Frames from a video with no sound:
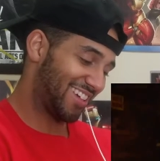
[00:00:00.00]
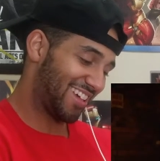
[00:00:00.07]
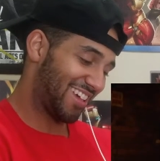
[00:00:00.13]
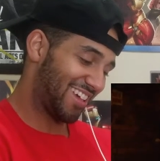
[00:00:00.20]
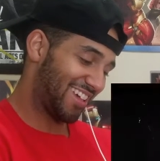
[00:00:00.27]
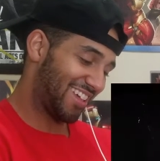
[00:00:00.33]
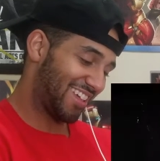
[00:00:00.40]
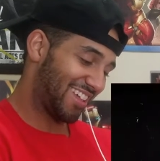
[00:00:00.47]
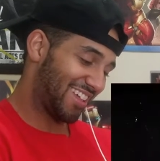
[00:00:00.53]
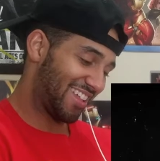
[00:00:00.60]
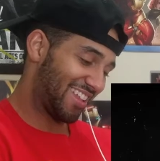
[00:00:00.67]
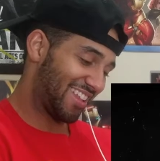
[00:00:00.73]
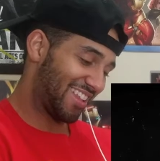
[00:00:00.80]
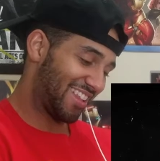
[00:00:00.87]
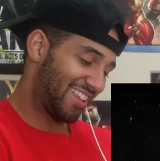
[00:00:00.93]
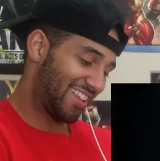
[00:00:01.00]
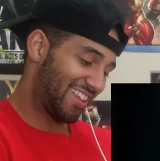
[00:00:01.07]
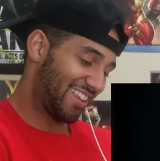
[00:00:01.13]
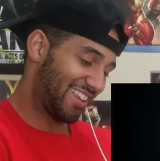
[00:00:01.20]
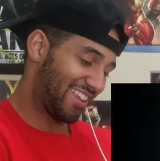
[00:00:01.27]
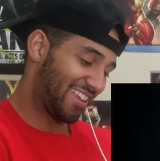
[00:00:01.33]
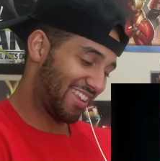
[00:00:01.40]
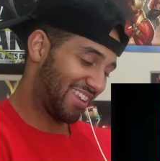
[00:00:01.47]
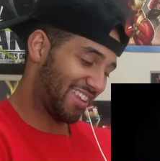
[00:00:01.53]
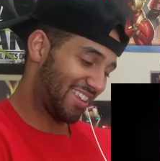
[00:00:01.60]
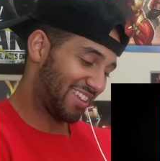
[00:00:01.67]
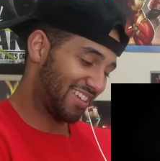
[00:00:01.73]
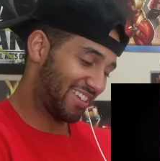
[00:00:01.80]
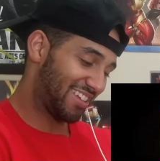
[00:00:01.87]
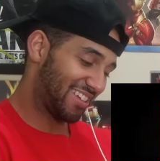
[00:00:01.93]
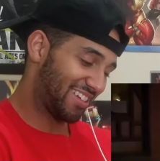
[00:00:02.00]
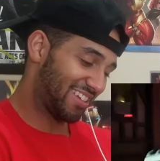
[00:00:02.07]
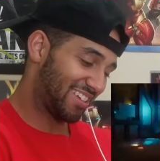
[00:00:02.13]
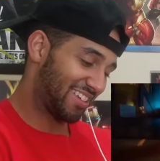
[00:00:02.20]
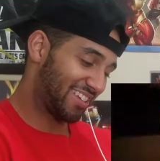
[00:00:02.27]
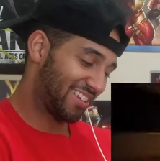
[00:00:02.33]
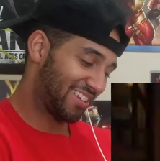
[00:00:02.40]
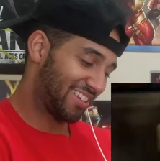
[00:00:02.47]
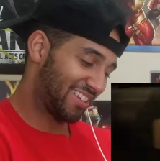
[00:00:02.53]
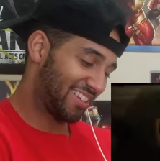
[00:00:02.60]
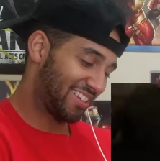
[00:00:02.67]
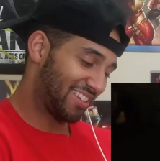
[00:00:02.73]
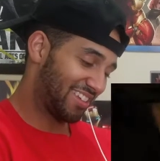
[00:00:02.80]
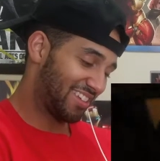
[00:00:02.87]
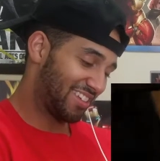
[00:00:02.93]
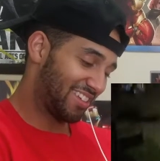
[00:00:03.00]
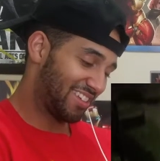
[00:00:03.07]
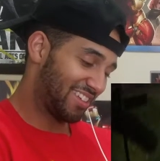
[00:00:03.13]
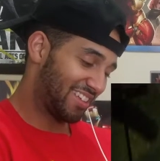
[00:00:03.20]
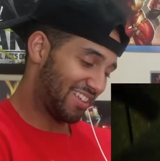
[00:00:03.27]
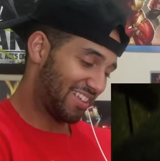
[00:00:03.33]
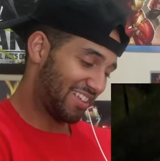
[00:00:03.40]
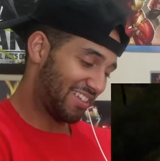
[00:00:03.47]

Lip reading: No one is speaking in this clip.